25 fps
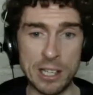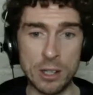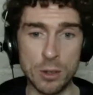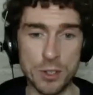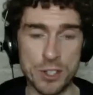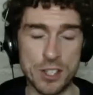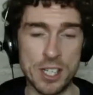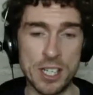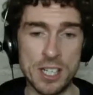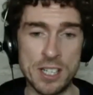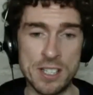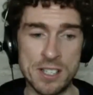good
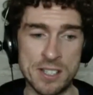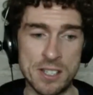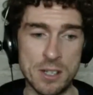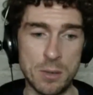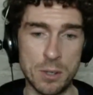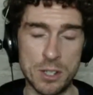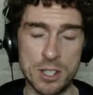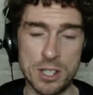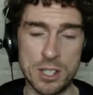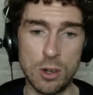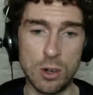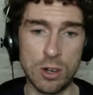season, so
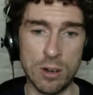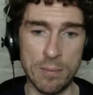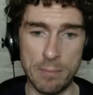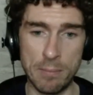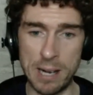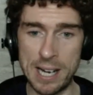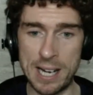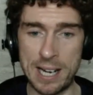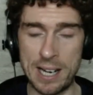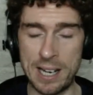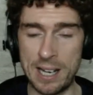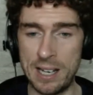it's looking
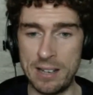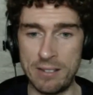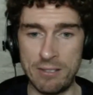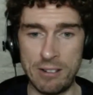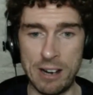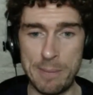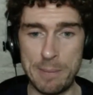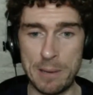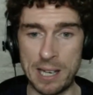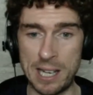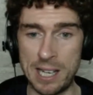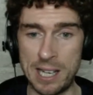back and
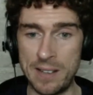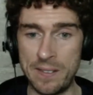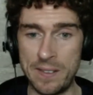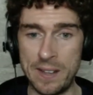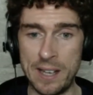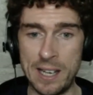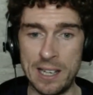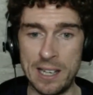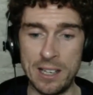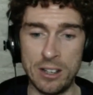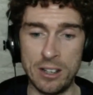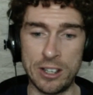replicating
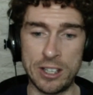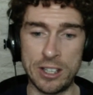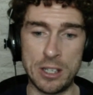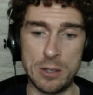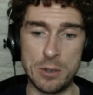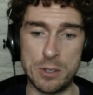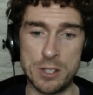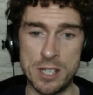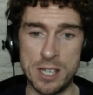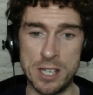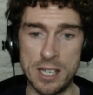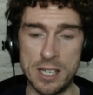that, like you
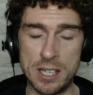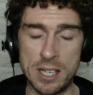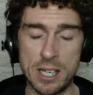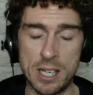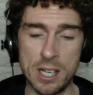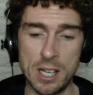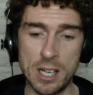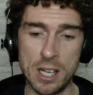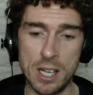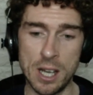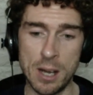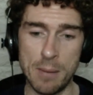said.
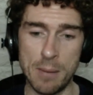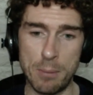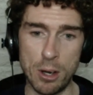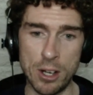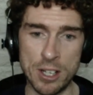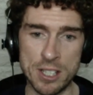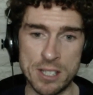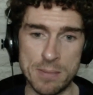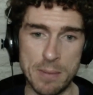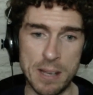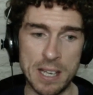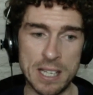
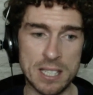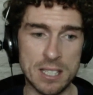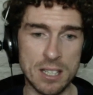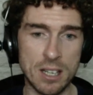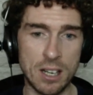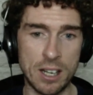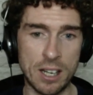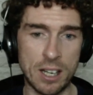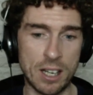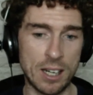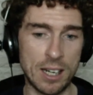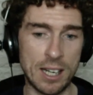Brian Smith,
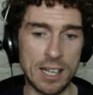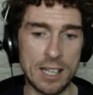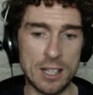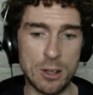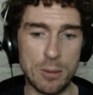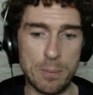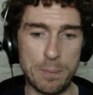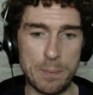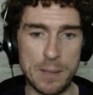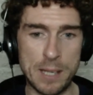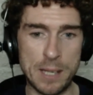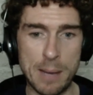I could end
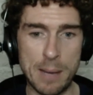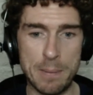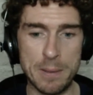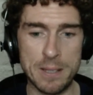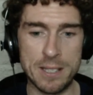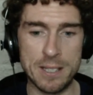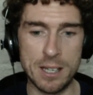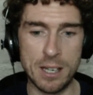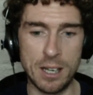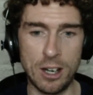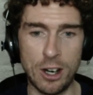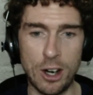up yapping
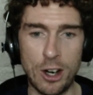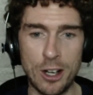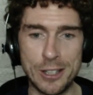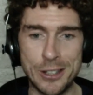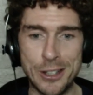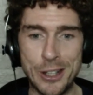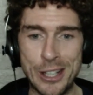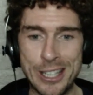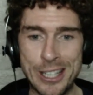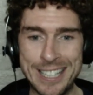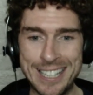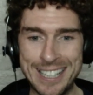to you all
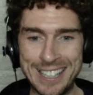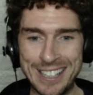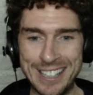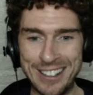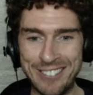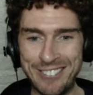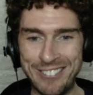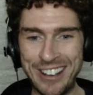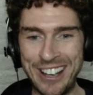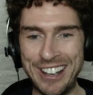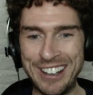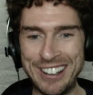night here
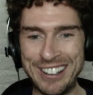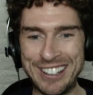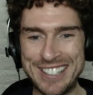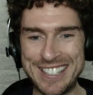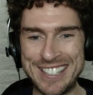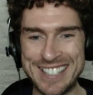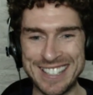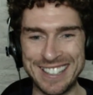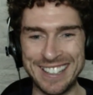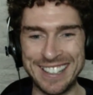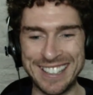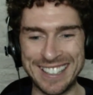about
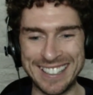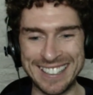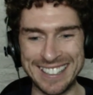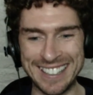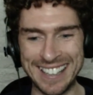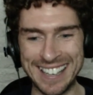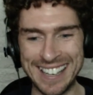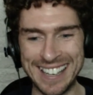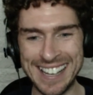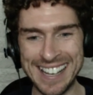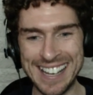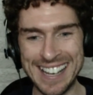
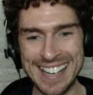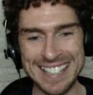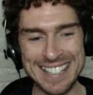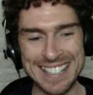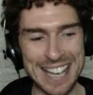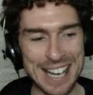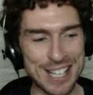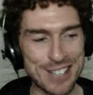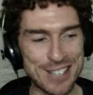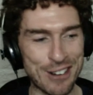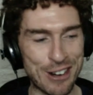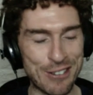cycling.
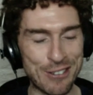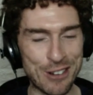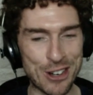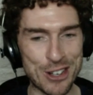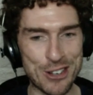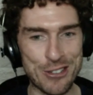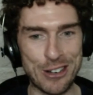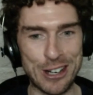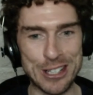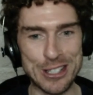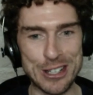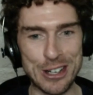Thanks very much
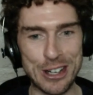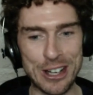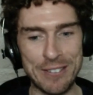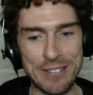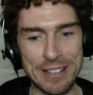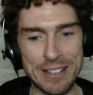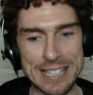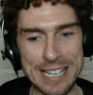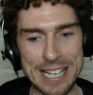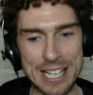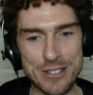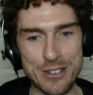for your time,
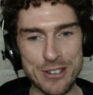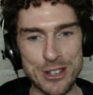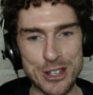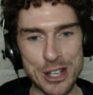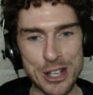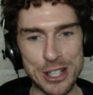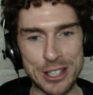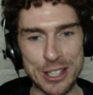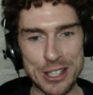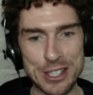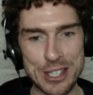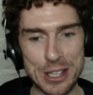and thanks for
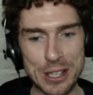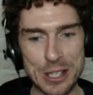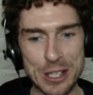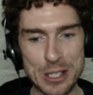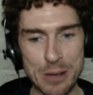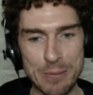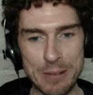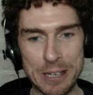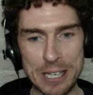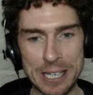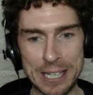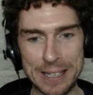joining us on the
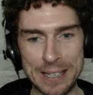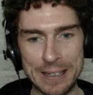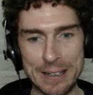summit.